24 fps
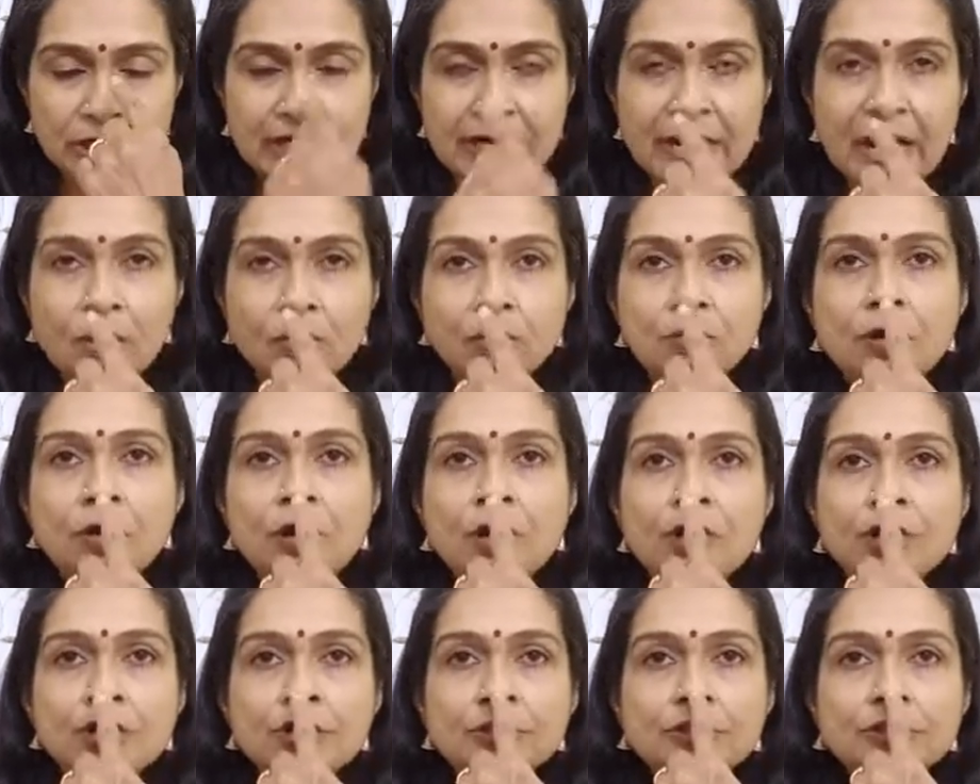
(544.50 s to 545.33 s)
down
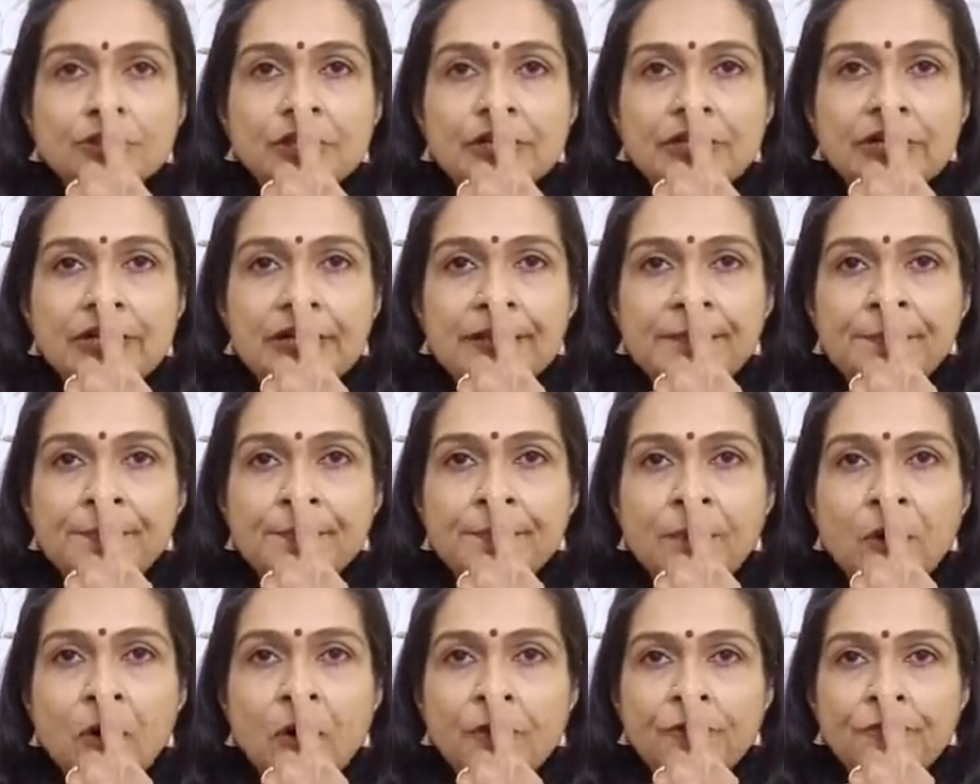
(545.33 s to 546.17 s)
to the tip
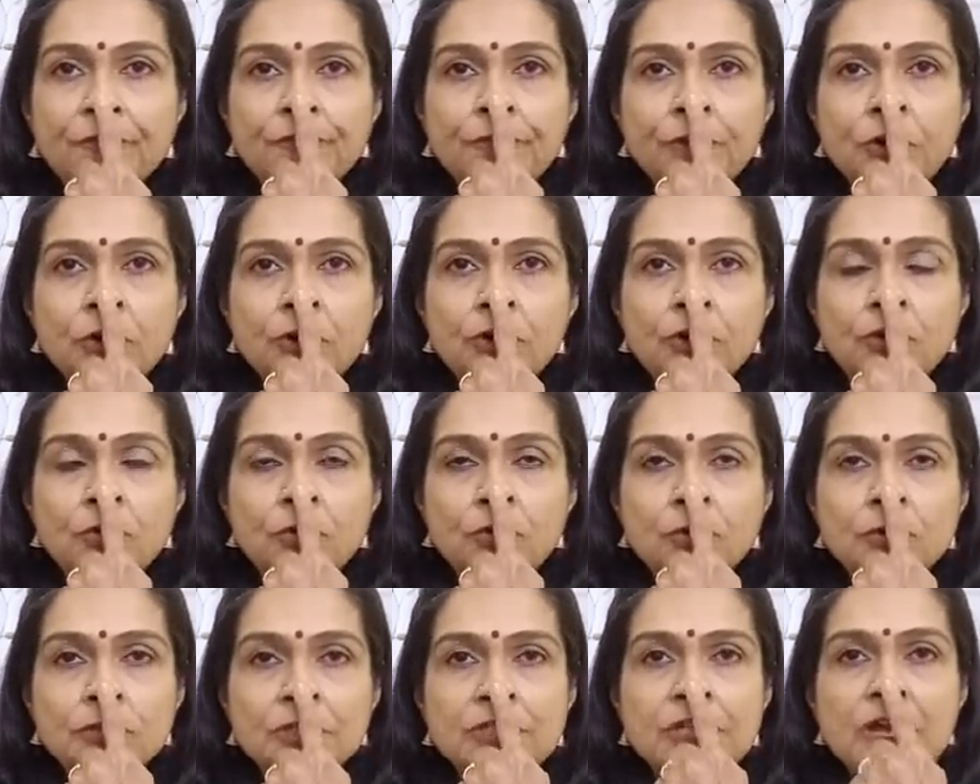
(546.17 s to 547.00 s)
of your
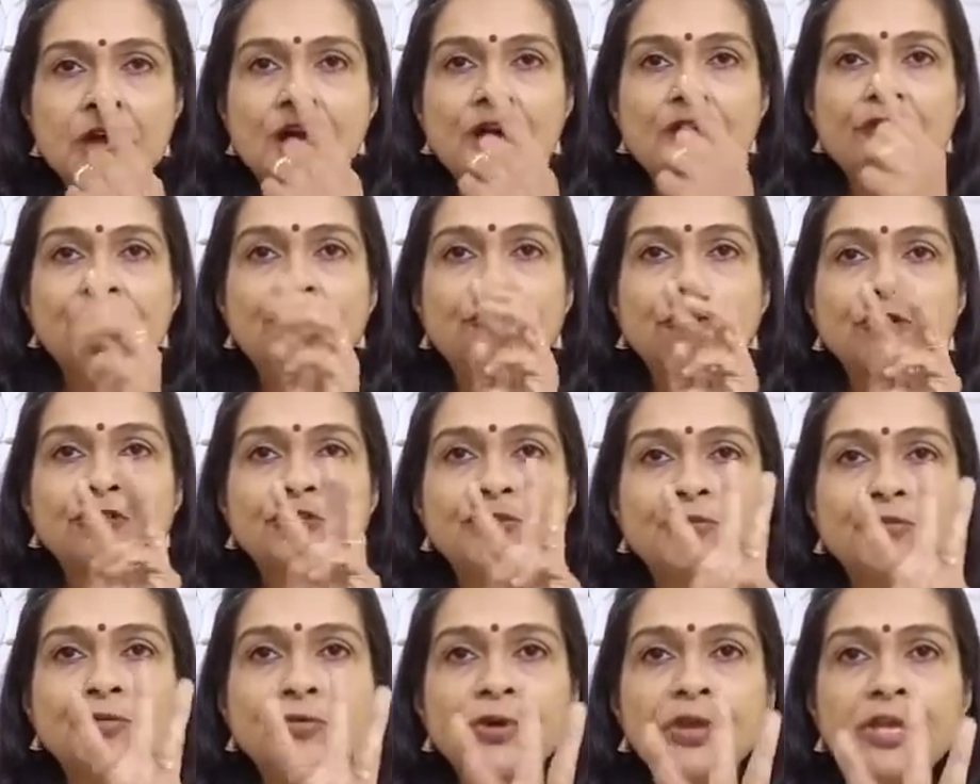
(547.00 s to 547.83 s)
nose for
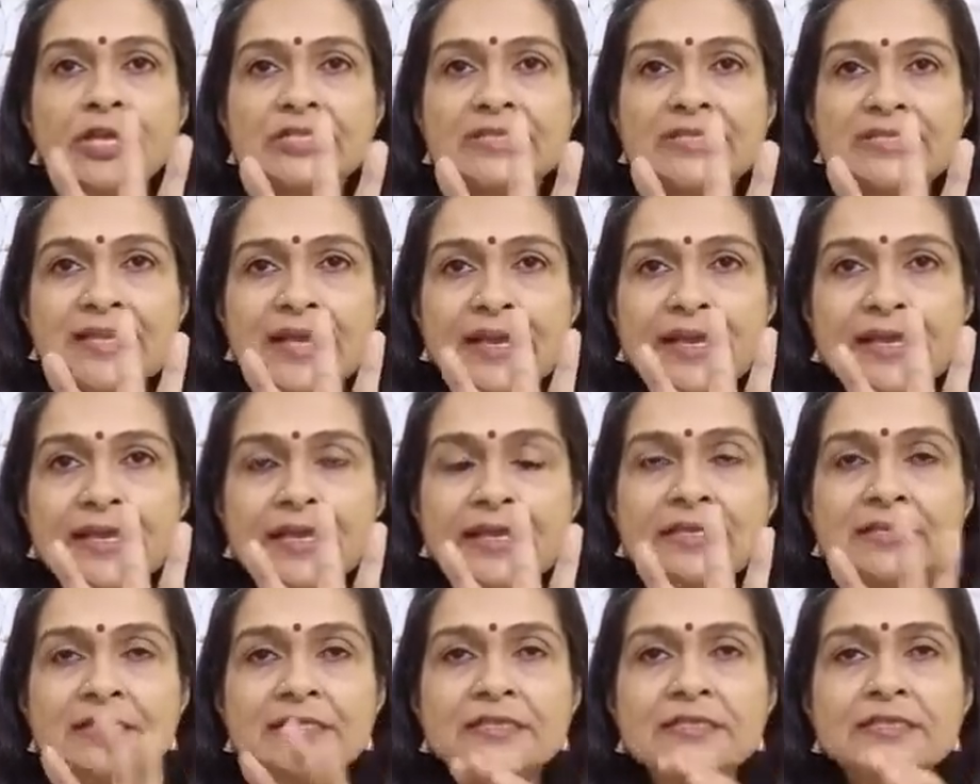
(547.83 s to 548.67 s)
3
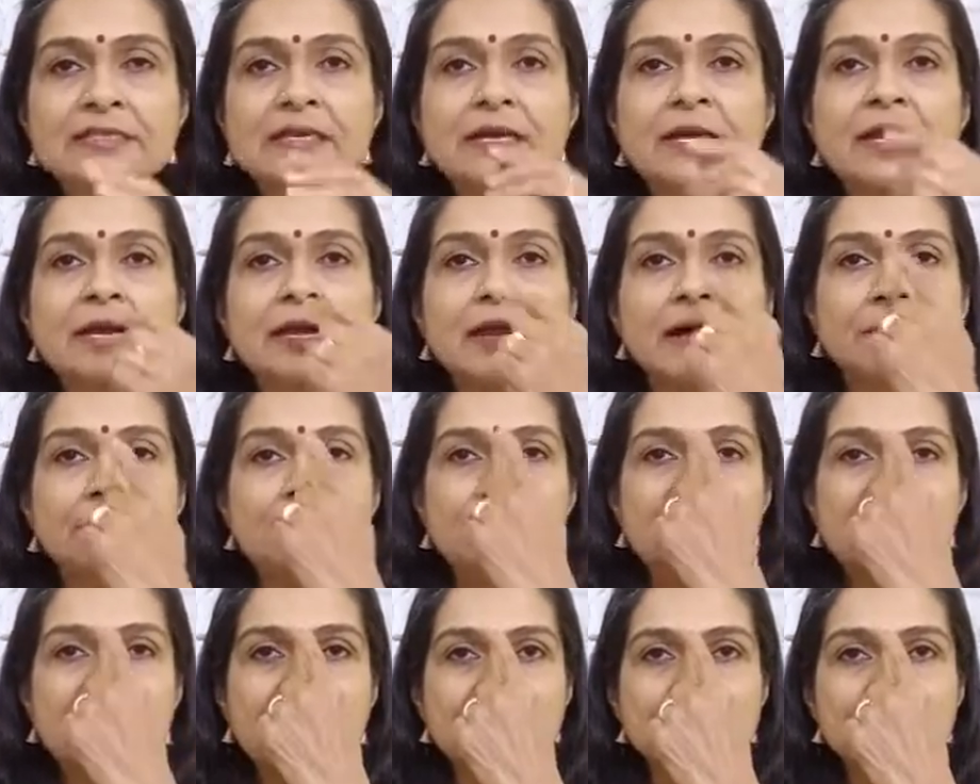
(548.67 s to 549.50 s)
seconds, come
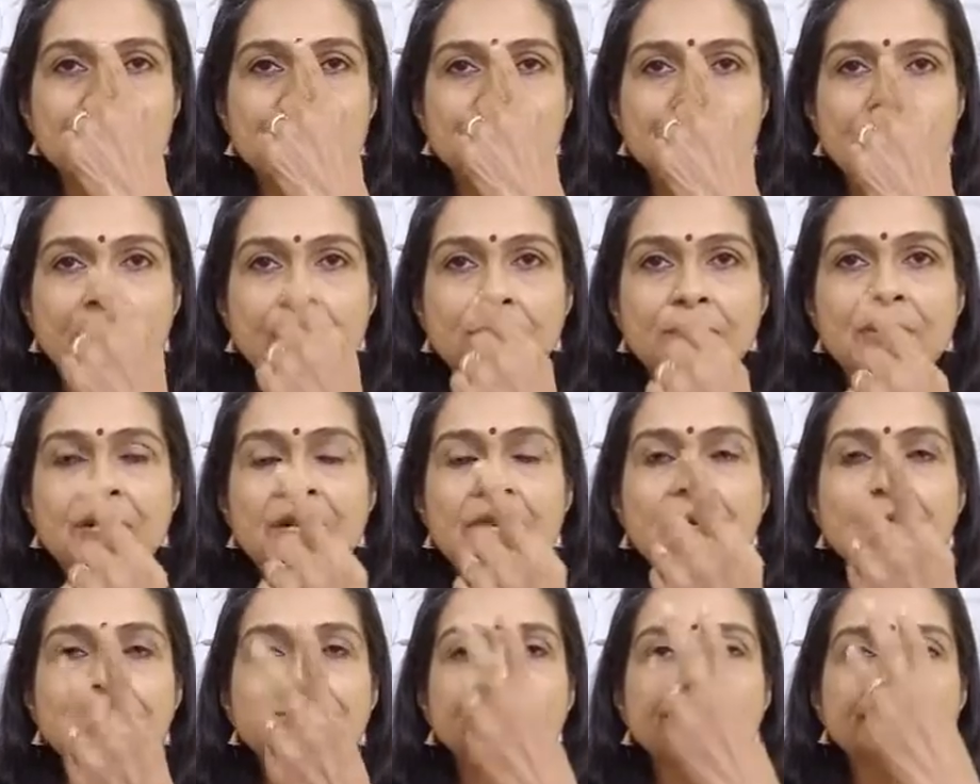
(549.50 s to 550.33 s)
back to
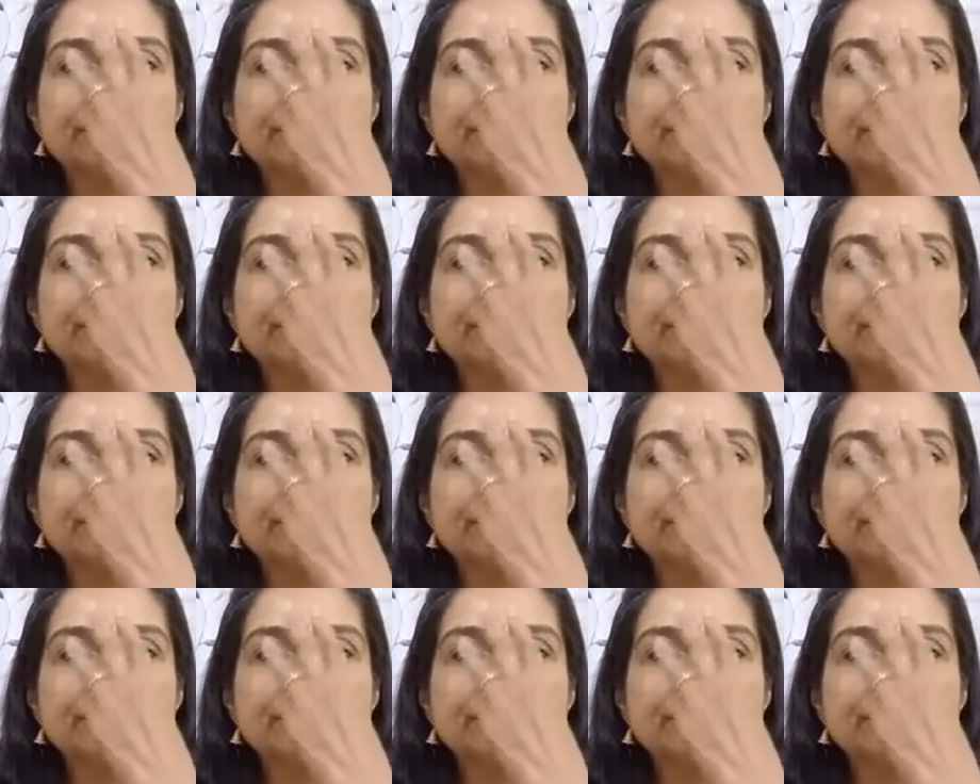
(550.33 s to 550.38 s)
normal,